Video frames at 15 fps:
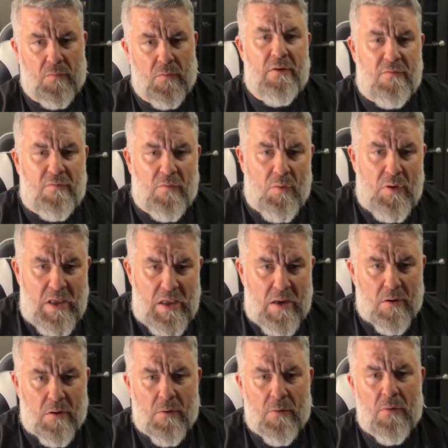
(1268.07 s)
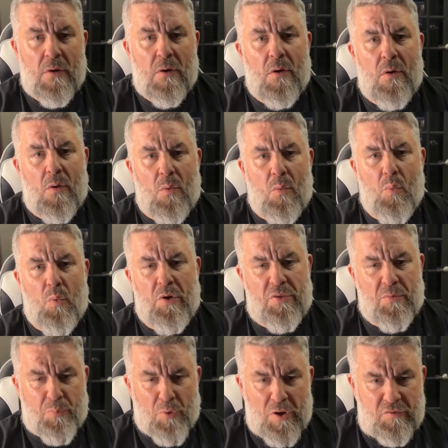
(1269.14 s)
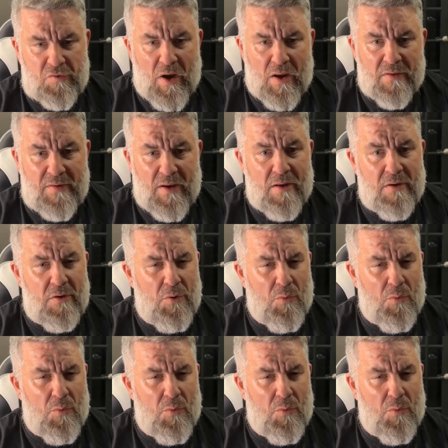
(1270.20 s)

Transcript: And so here with the bridge content,